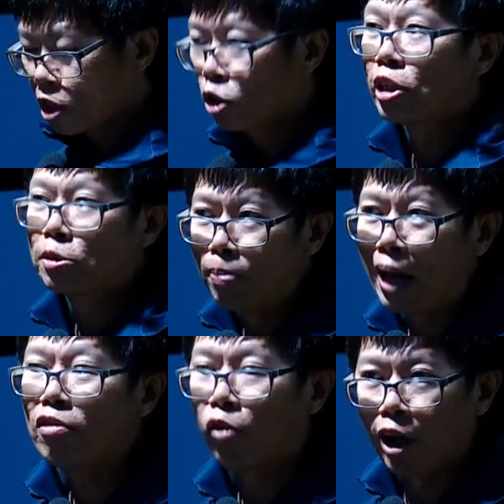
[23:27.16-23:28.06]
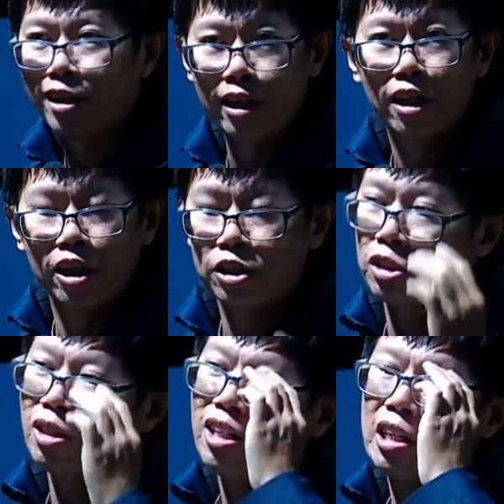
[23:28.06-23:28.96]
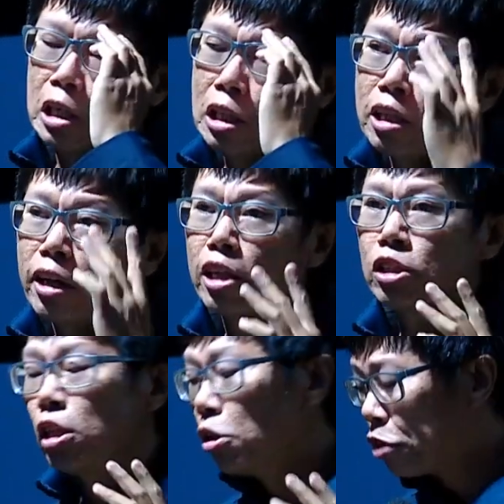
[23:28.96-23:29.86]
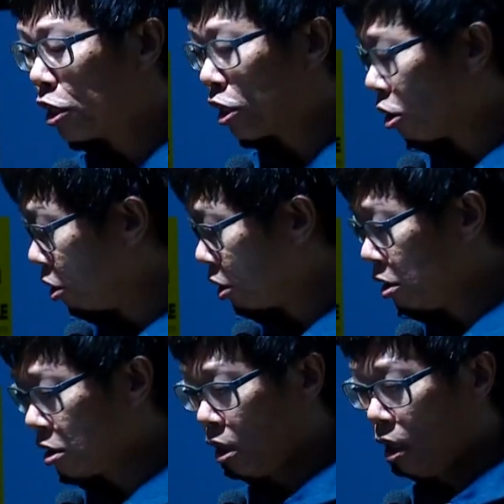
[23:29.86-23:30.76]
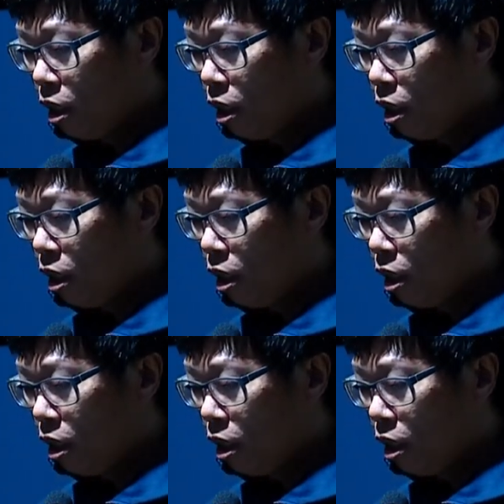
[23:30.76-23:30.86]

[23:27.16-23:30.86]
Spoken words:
So it's meant for an English international reading audience.